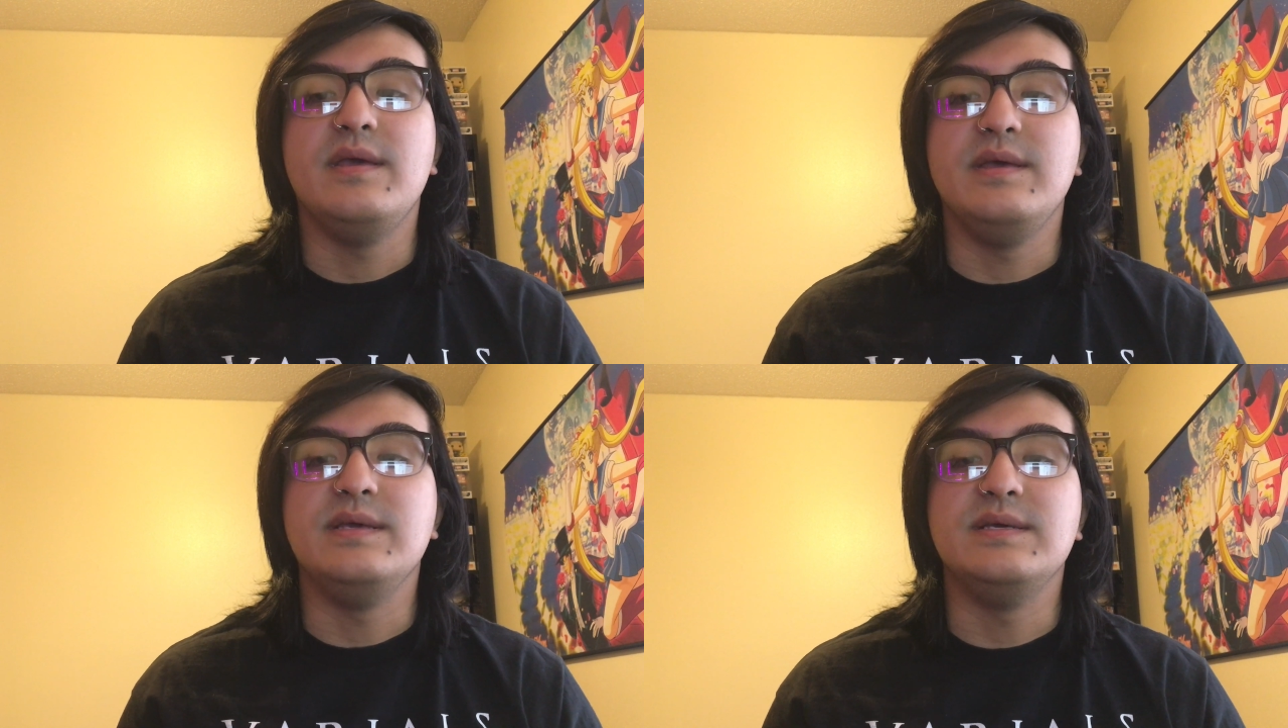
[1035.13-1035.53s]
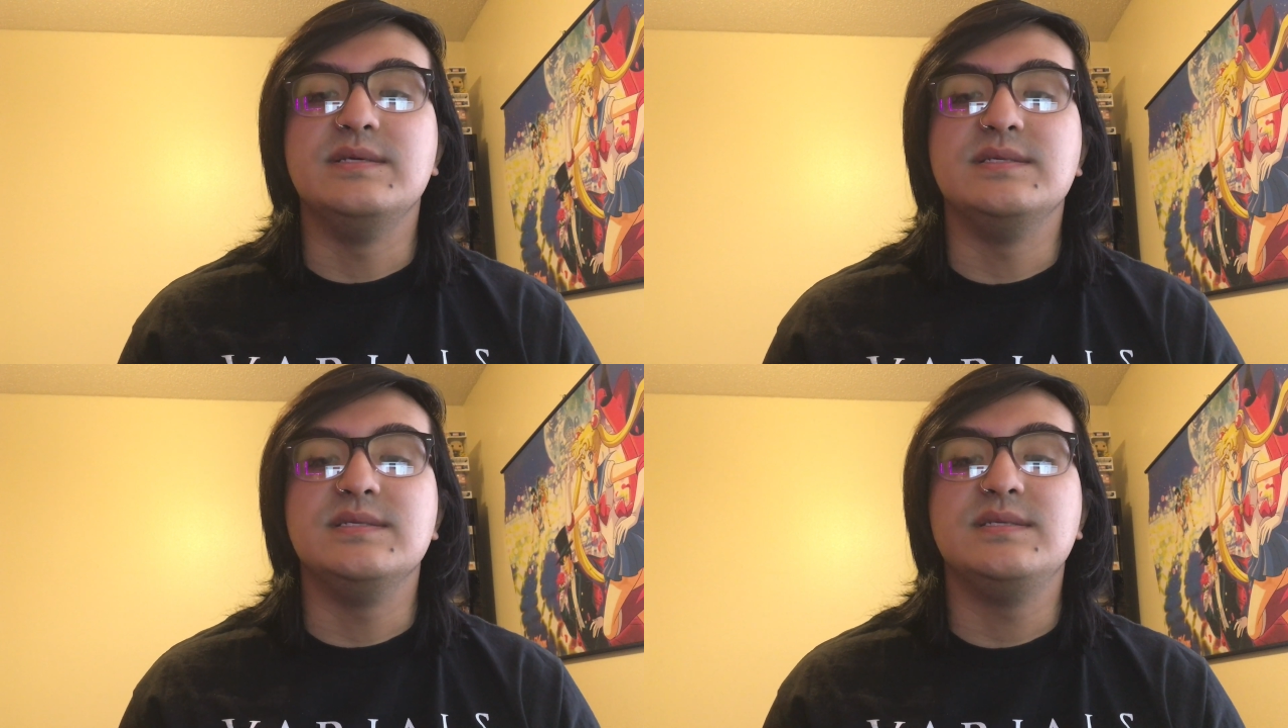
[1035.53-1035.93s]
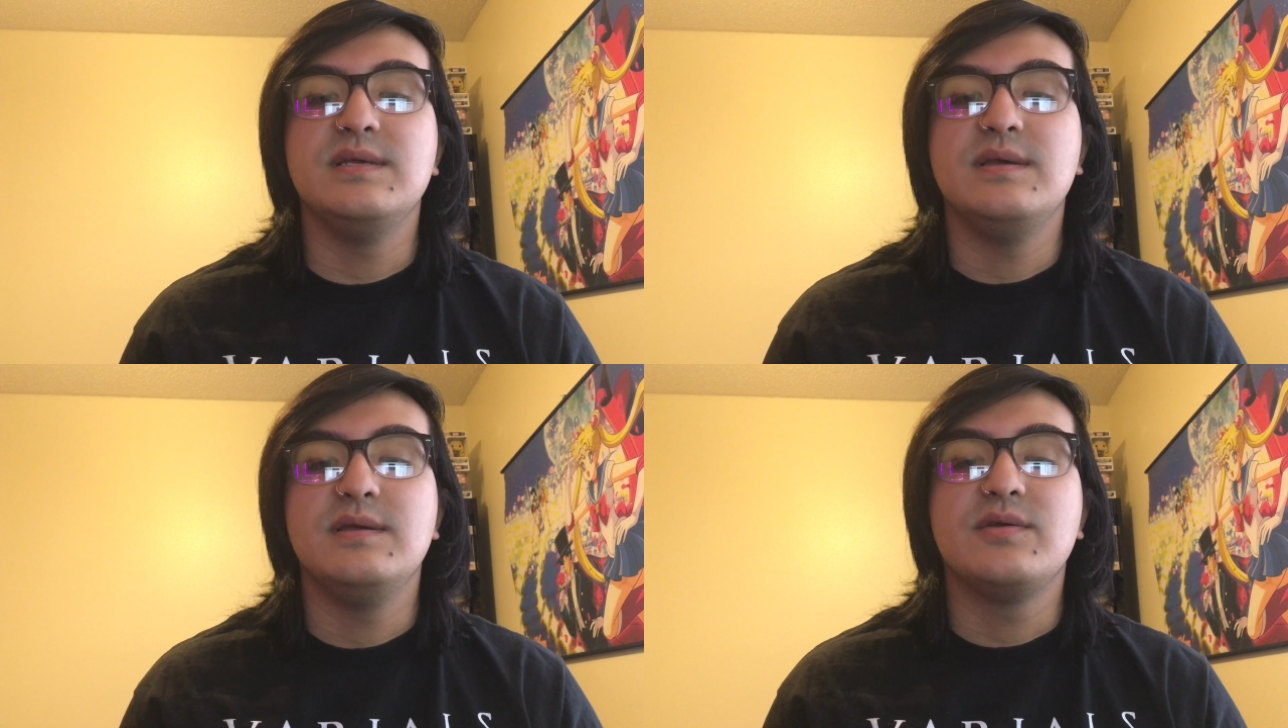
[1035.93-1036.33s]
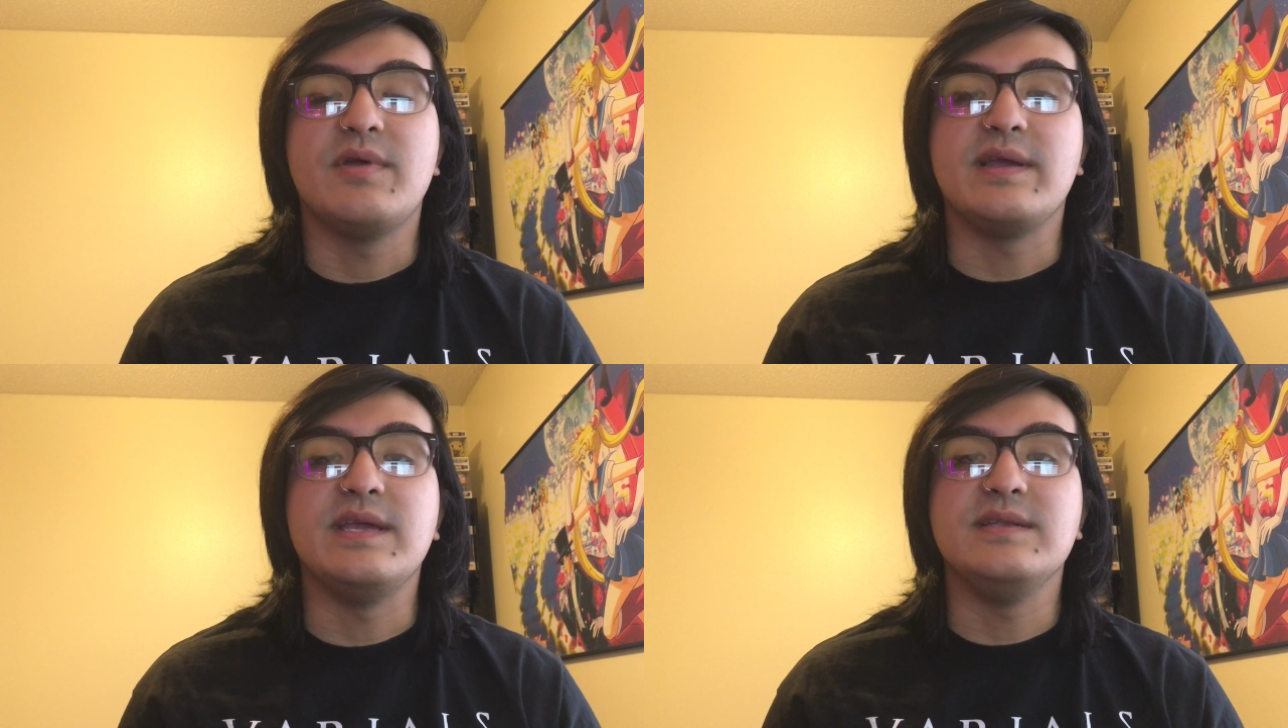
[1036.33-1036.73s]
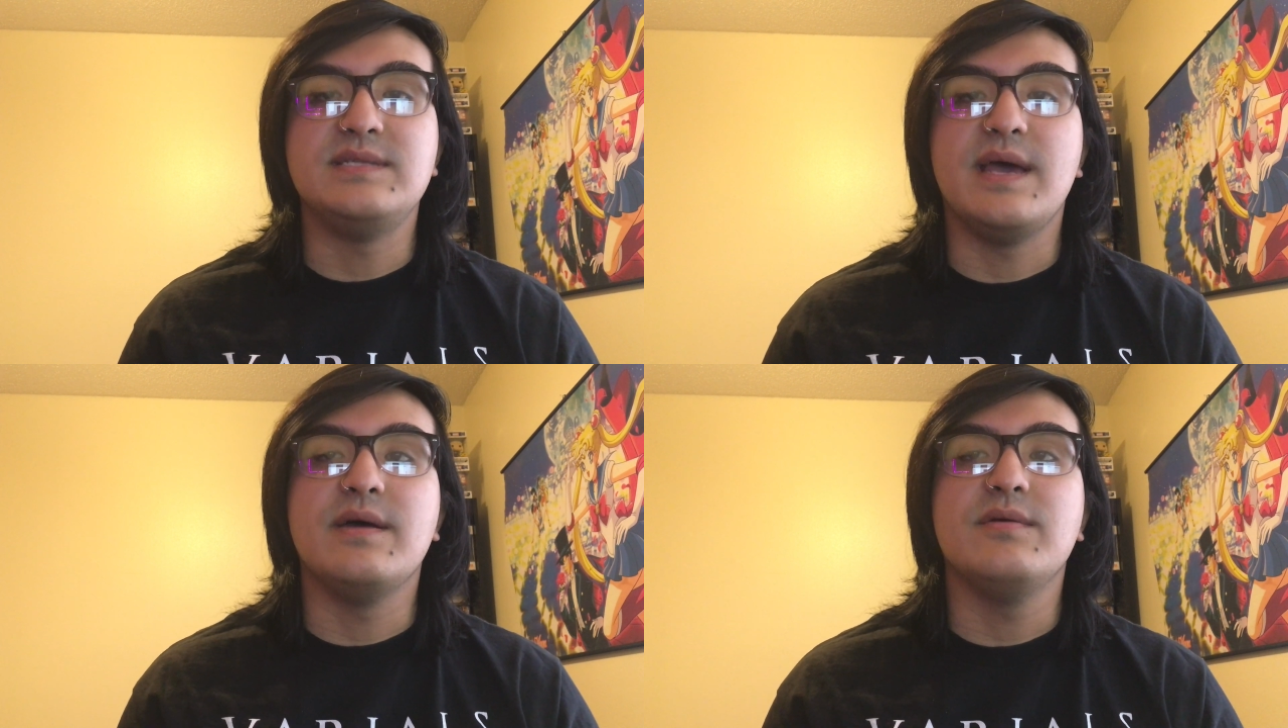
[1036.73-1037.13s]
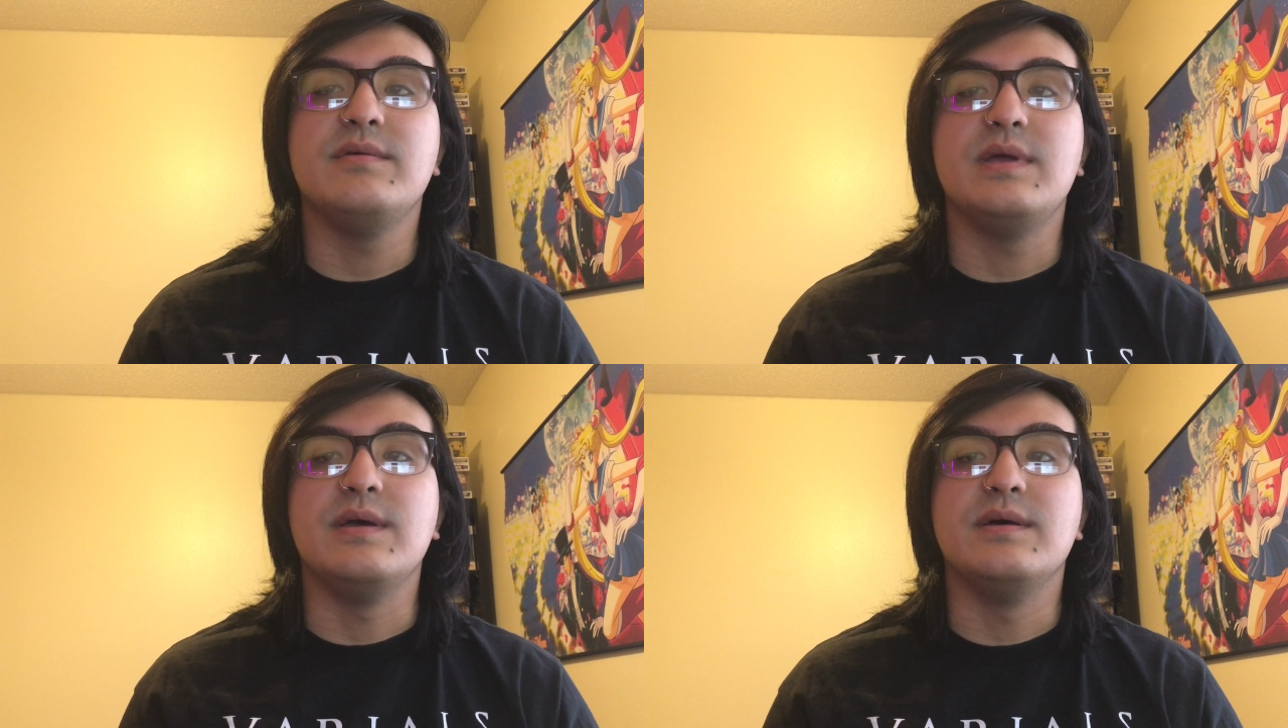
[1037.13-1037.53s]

is cracking down